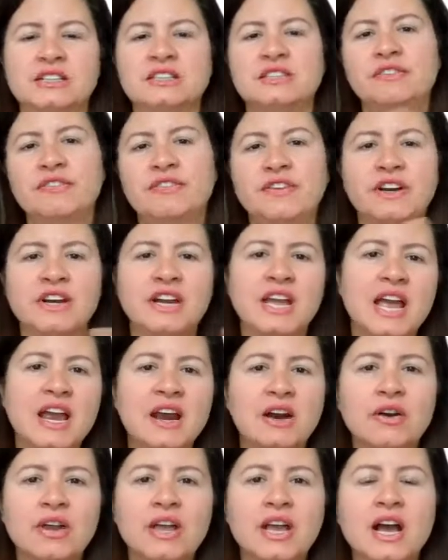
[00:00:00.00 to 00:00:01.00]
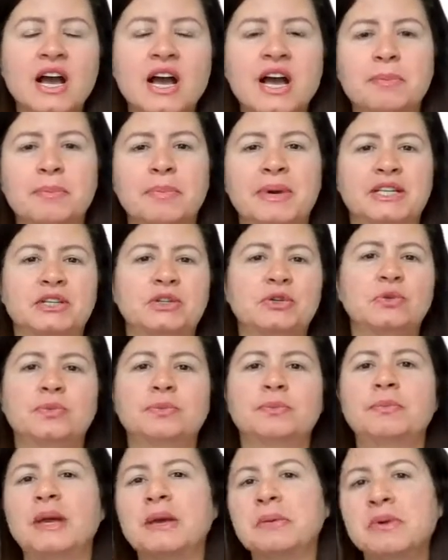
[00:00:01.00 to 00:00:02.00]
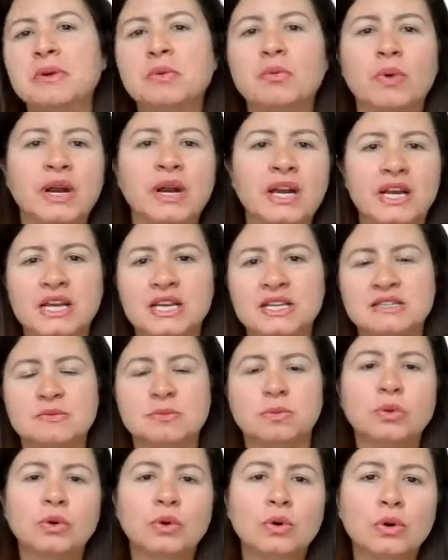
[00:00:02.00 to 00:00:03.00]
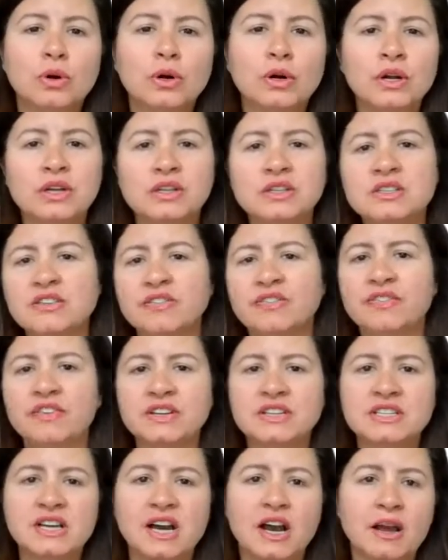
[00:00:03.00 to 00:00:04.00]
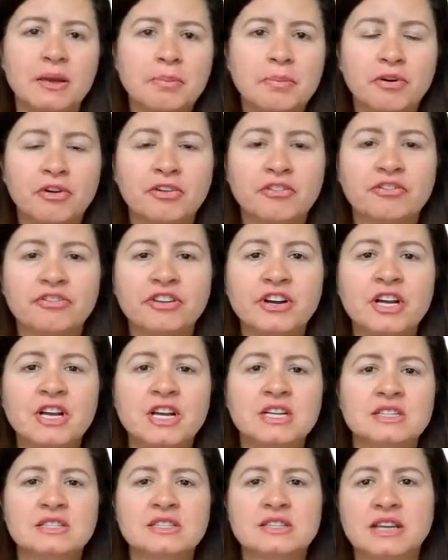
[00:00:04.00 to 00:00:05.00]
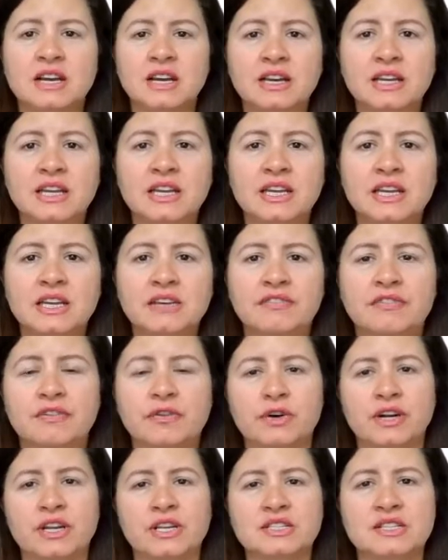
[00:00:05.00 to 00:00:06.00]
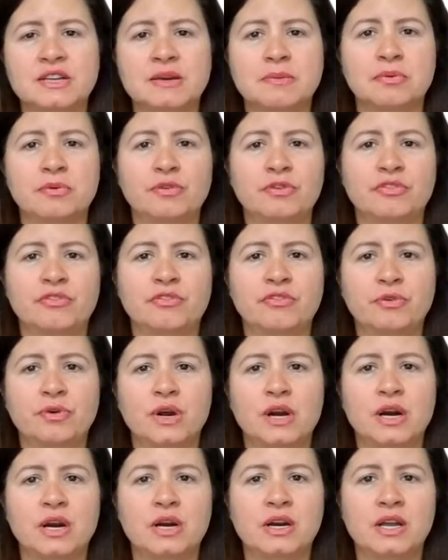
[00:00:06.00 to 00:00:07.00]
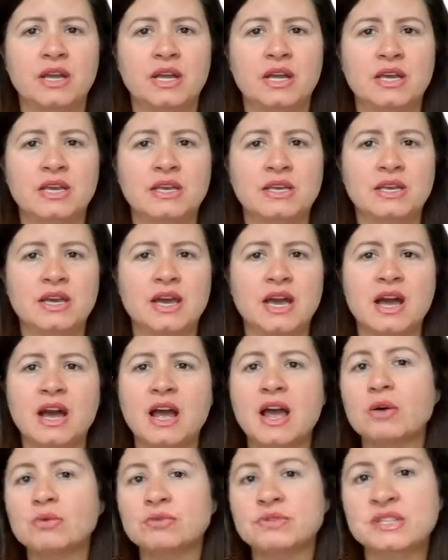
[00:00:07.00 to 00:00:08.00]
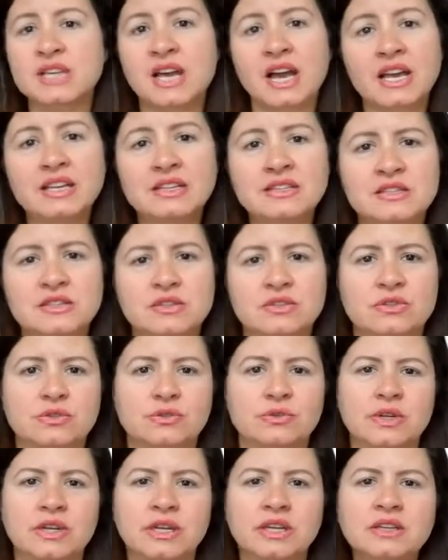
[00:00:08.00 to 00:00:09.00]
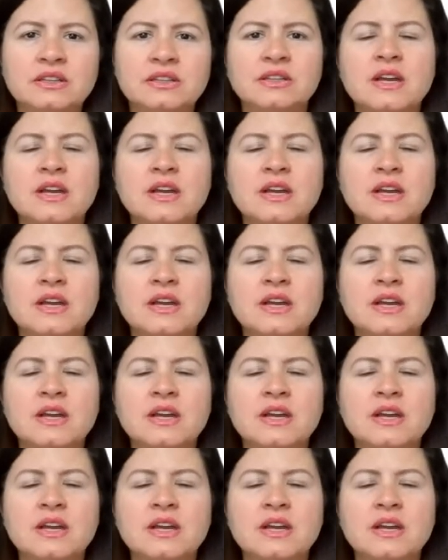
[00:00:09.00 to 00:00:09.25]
different area, but you maybe want to explore a different type of study, for example, if you are a health science student,